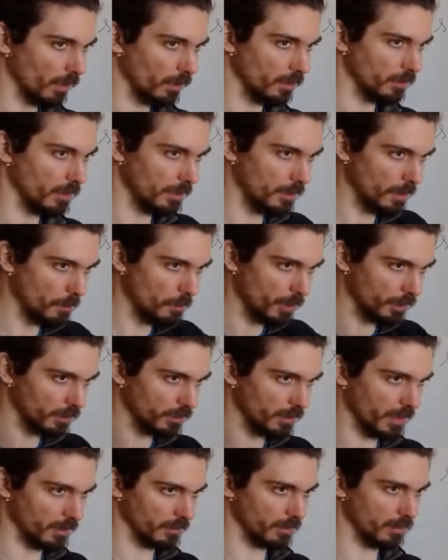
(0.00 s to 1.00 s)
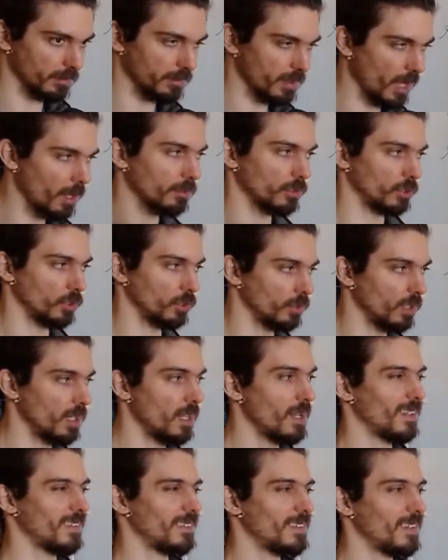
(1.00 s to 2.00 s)
The number theta tells you
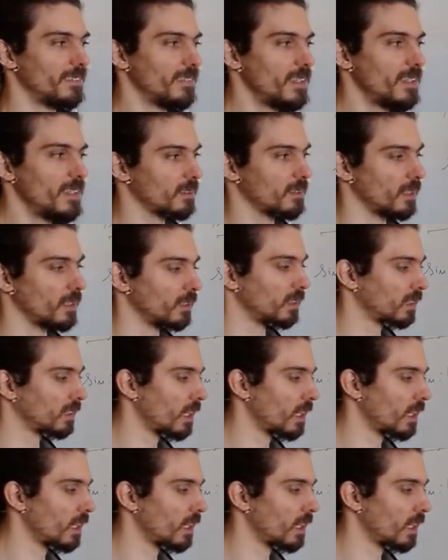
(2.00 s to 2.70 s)
the distance